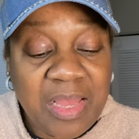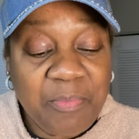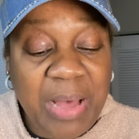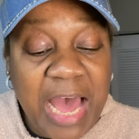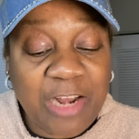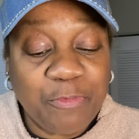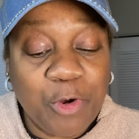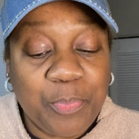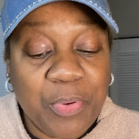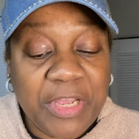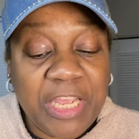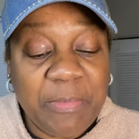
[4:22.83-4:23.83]
Potiphar
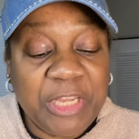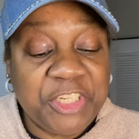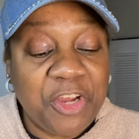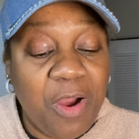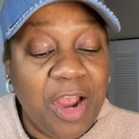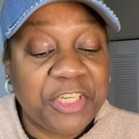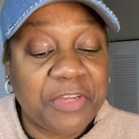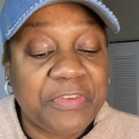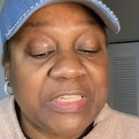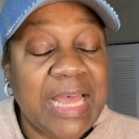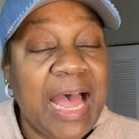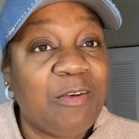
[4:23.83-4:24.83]
put him in charge of
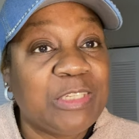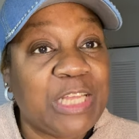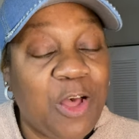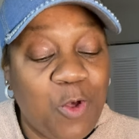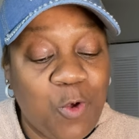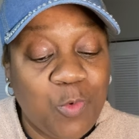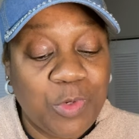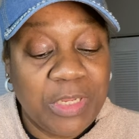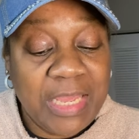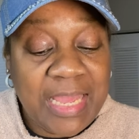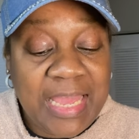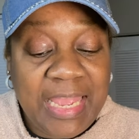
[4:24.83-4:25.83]
his household
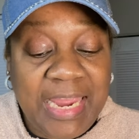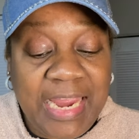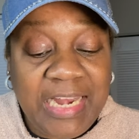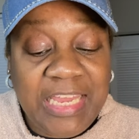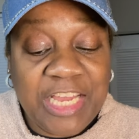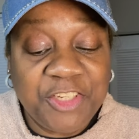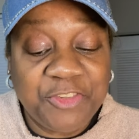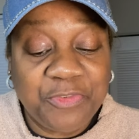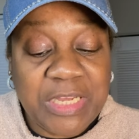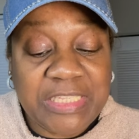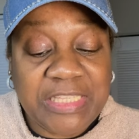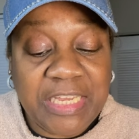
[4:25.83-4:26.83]
and he
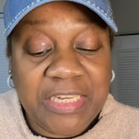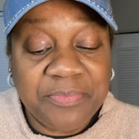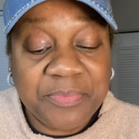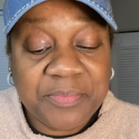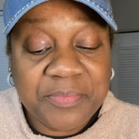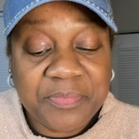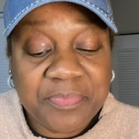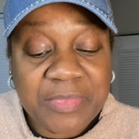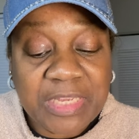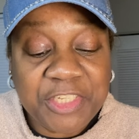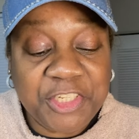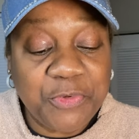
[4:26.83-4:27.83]
entrusted
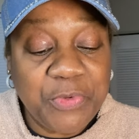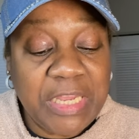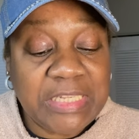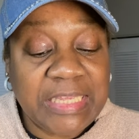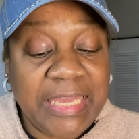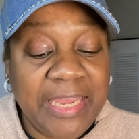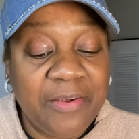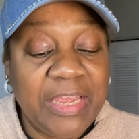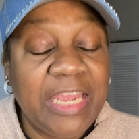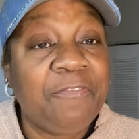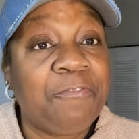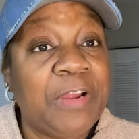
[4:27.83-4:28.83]
to his care
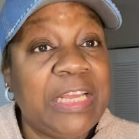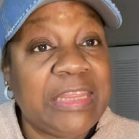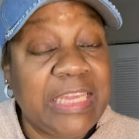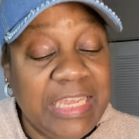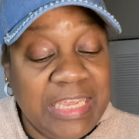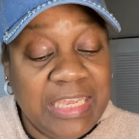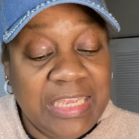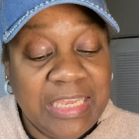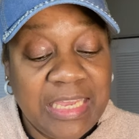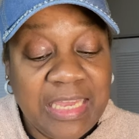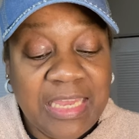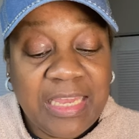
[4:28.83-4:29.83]
everything
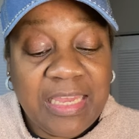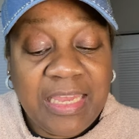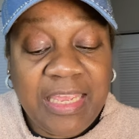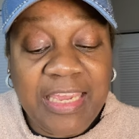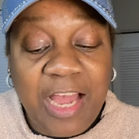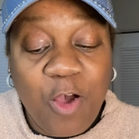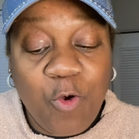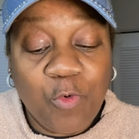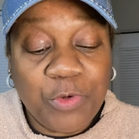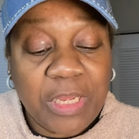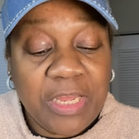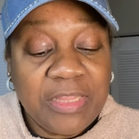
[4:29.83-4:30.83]
he
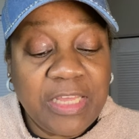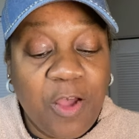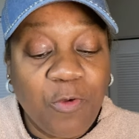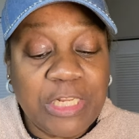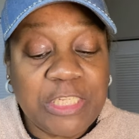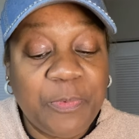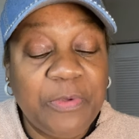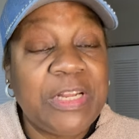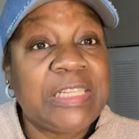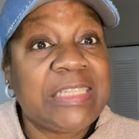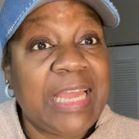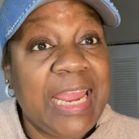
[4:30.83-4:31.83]
owned. The Holy
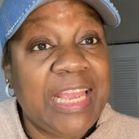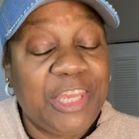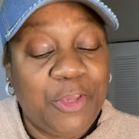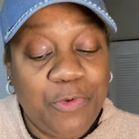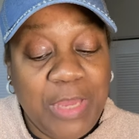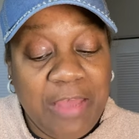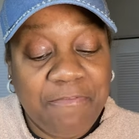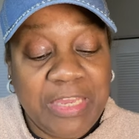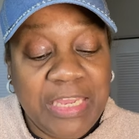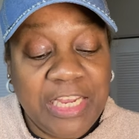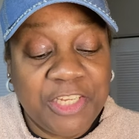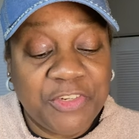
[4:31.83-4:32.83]
Spirit is saying you have
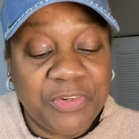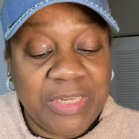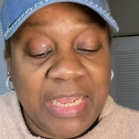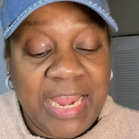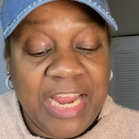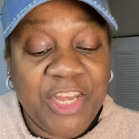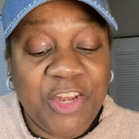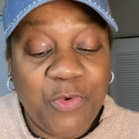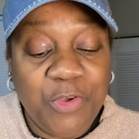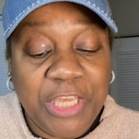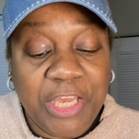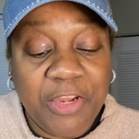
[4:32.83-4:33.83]
entered a
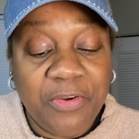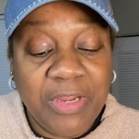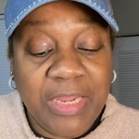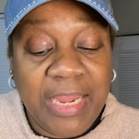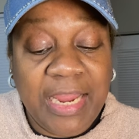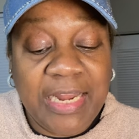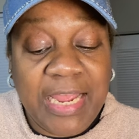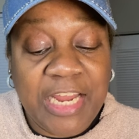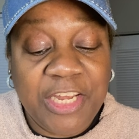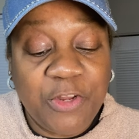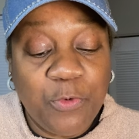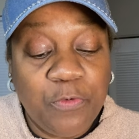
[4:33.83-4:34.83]
new year in
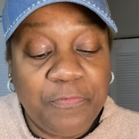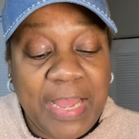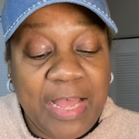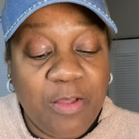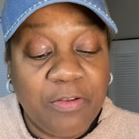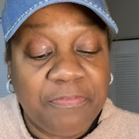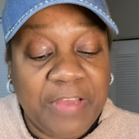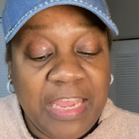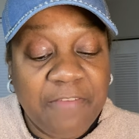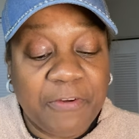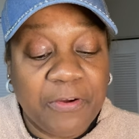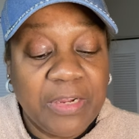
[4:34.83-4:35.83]
a newfound
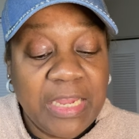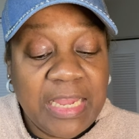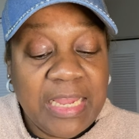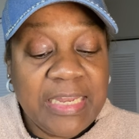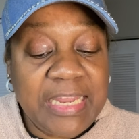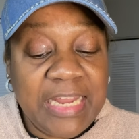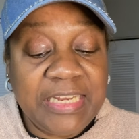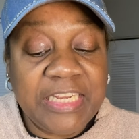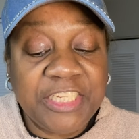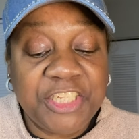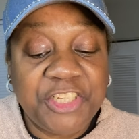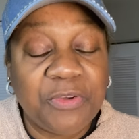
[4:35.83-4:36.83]
favor, that
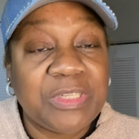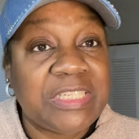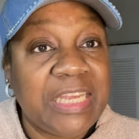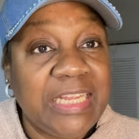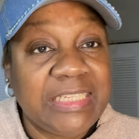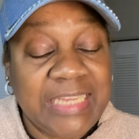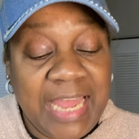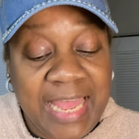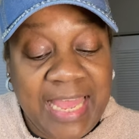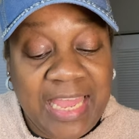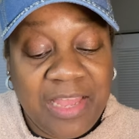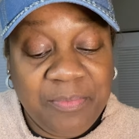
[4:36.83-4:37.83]
this is your set
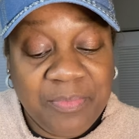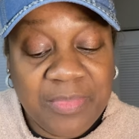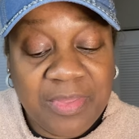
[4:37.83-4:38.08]
time